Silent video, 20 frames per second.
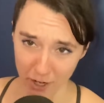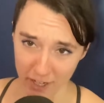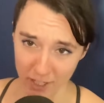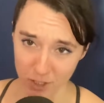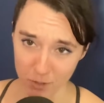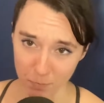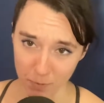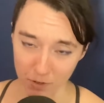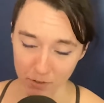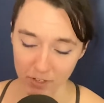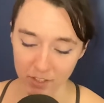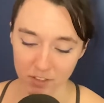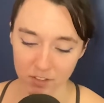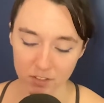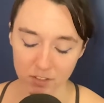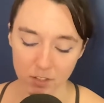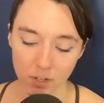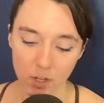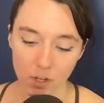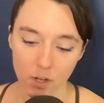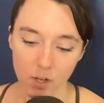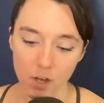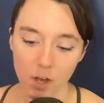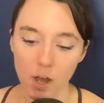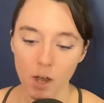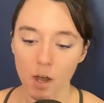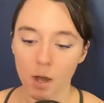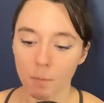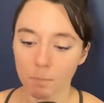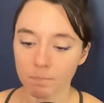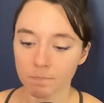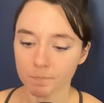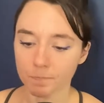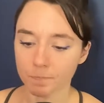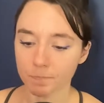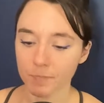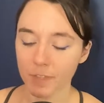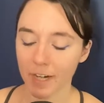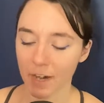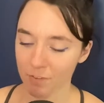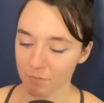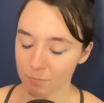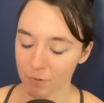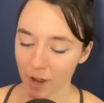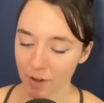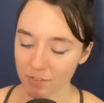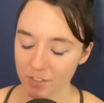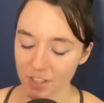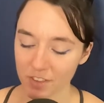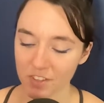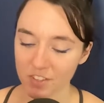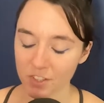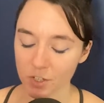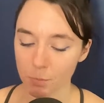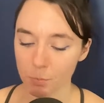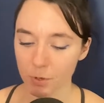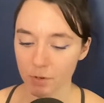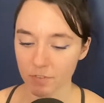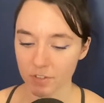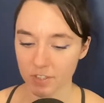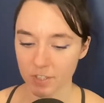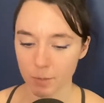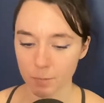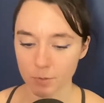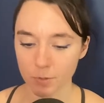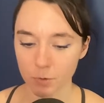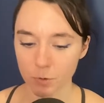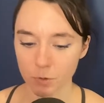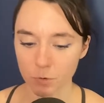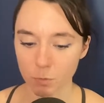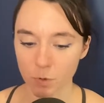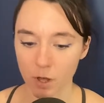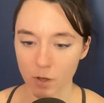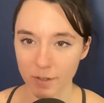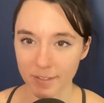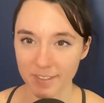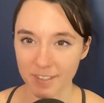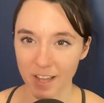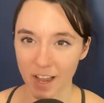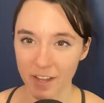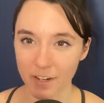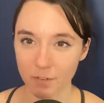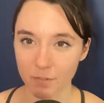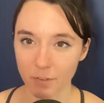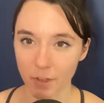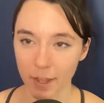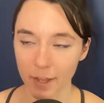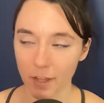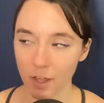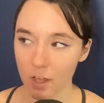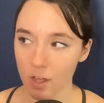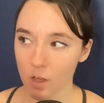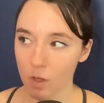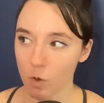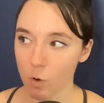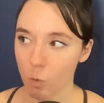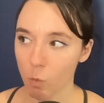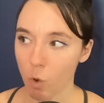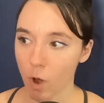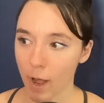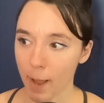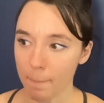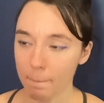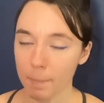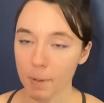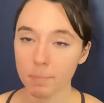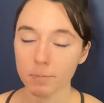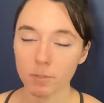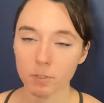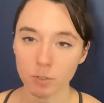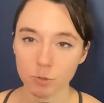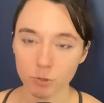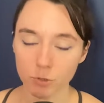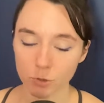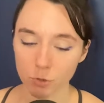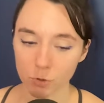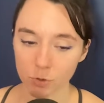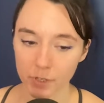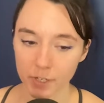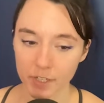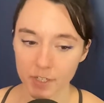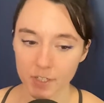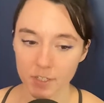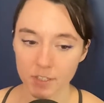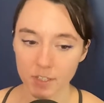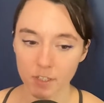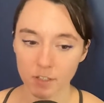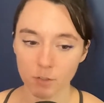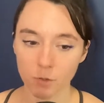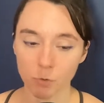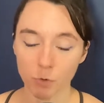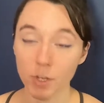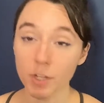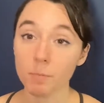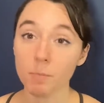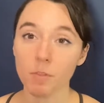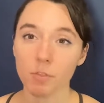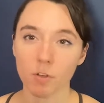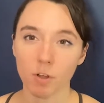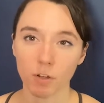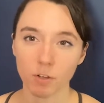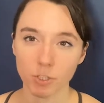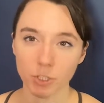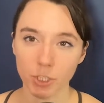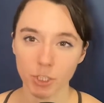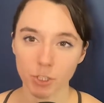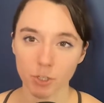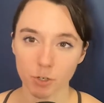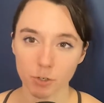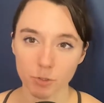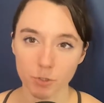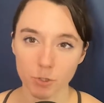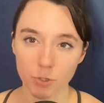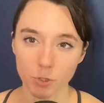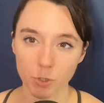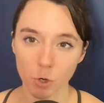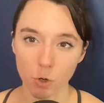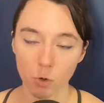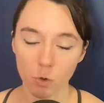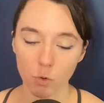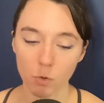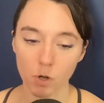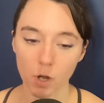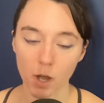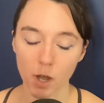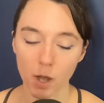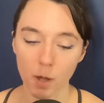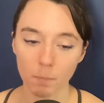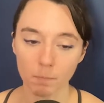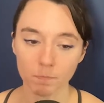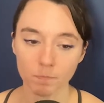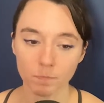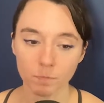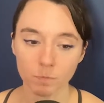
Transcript: experience. And I've said this in a previous episode as well. It's kind of like why biblical stories and Greek mythology are so